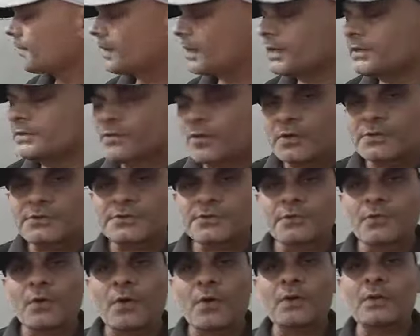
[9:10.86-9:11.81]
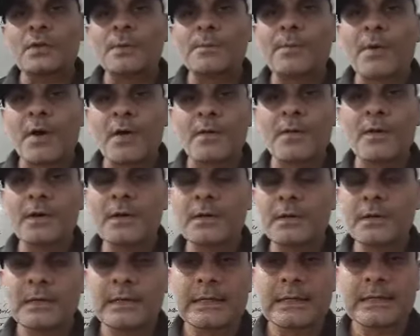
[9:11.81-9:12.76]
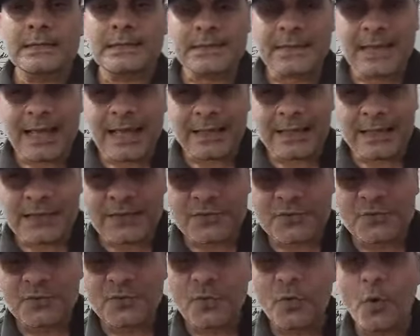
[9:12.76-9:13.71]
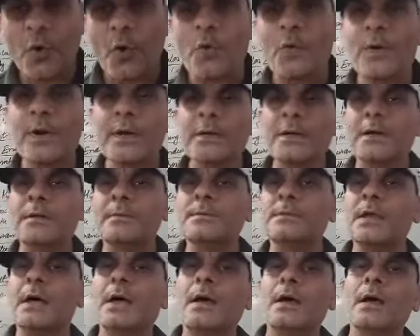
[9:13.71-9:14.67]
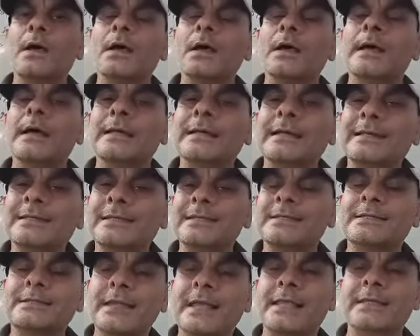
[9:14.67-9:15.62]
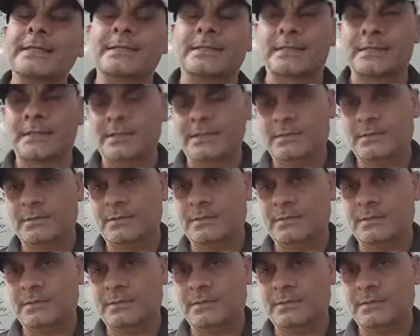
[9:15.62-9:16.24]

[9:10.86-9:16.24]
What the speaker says: is also called the power. Strength is to overcome the resistance.